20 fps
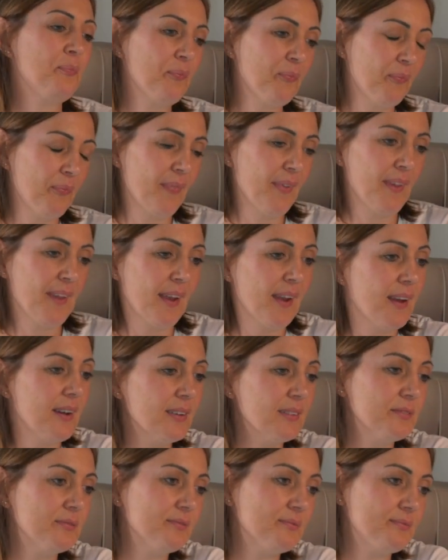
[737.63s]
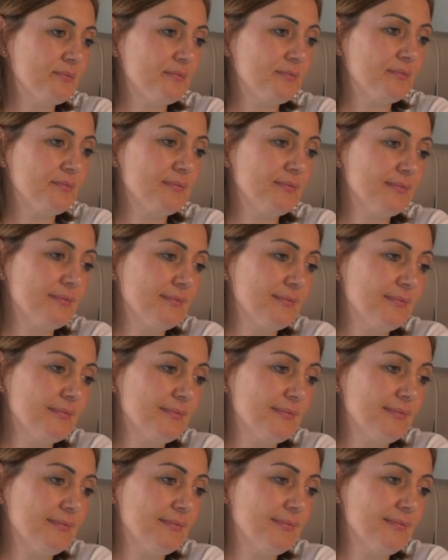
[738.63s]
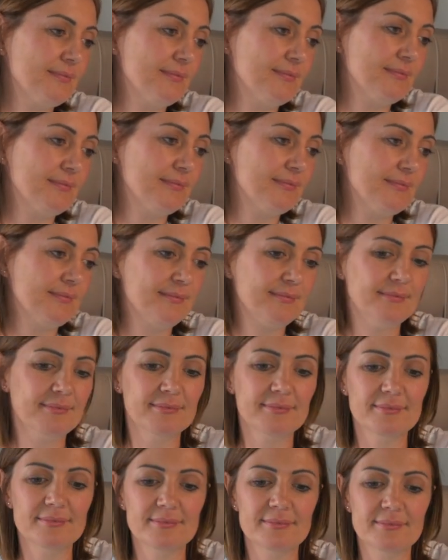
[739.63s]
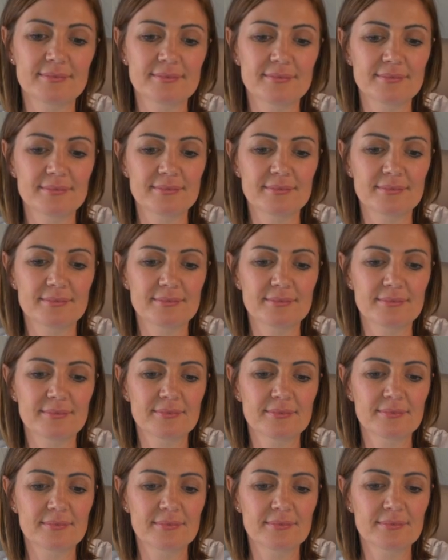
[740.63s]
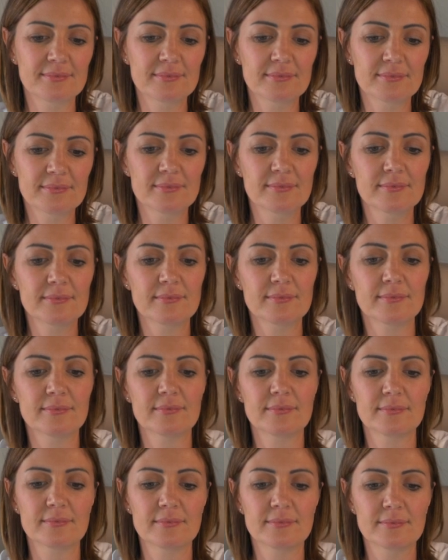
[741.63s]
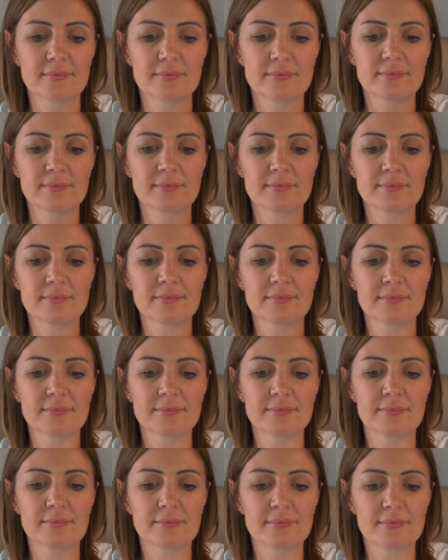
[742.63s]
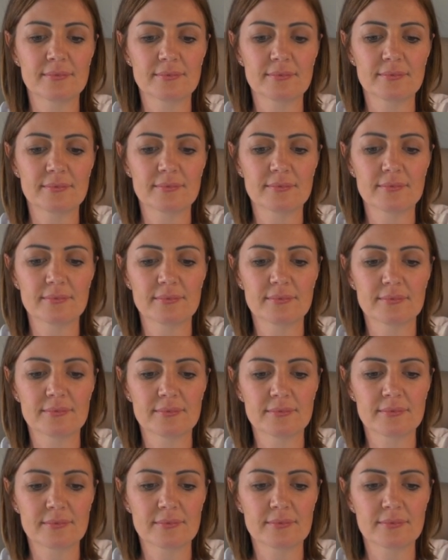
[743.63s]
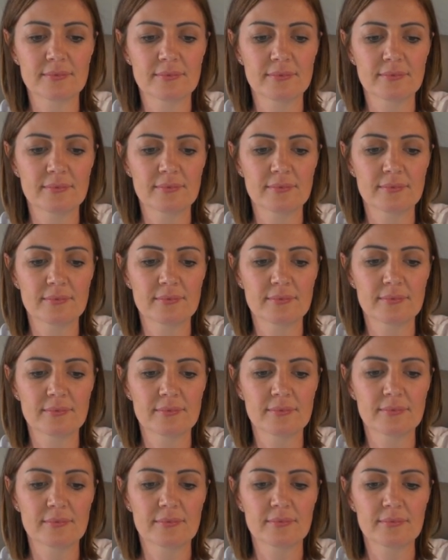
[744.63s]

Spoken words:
No words are spoken by the person on screen.